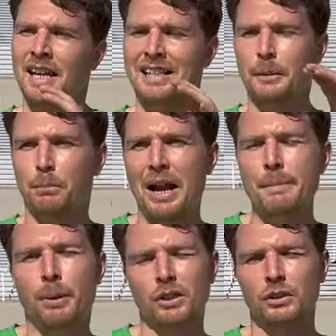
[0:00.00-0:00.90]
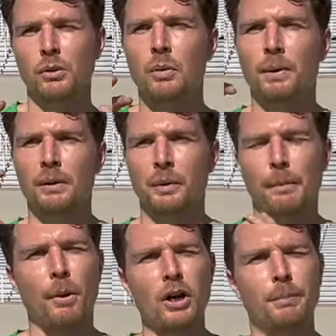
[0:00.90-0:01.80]
it's a brain puzzle, but a
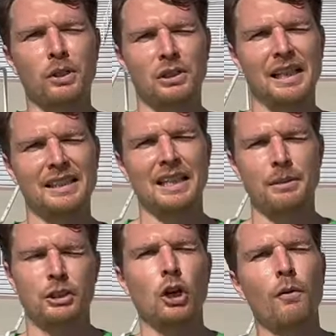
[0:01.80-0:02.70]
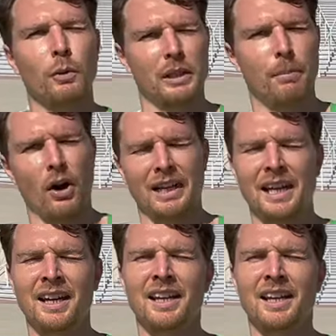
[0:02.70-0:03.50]
body puzzle at the same, you solve it with the body.